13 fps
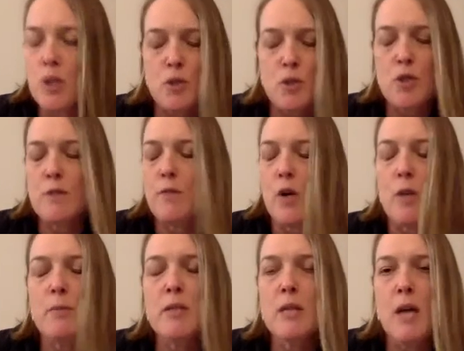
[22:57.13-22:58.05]
It's just very
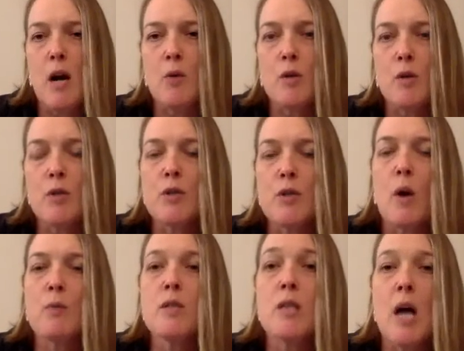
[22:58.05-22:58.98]
busy hours. So I
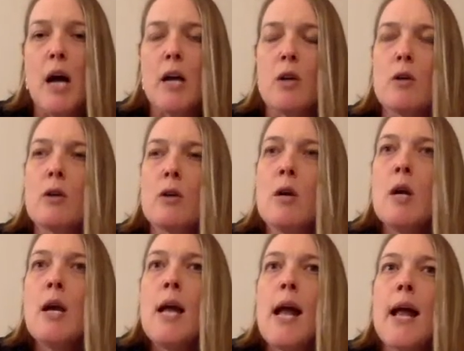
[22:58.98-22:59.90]
was tired
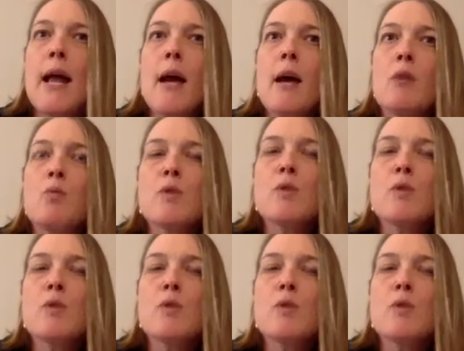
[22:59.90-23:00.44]
and was